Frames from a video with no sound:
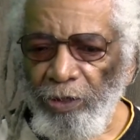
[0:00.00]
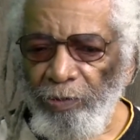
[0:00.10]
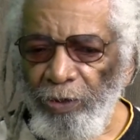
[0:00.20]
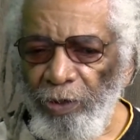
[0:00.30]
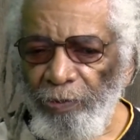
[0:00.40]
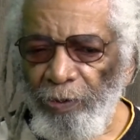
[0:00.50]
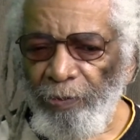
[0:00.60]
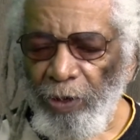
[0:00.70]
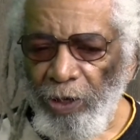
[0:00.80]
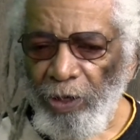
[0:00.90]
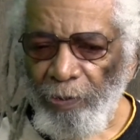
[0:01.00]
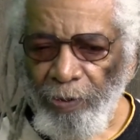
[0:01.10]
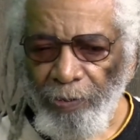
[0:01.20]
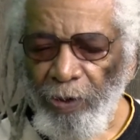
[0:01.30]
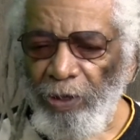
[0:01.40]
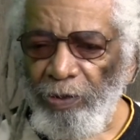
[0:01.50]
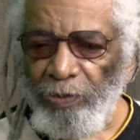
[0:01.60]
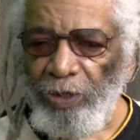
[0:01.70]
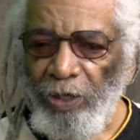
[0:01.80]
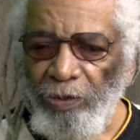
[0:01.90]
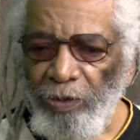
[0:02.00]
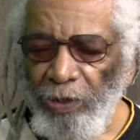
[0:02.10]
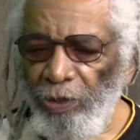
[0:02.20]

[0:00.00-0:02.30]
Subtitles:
being preparing themselves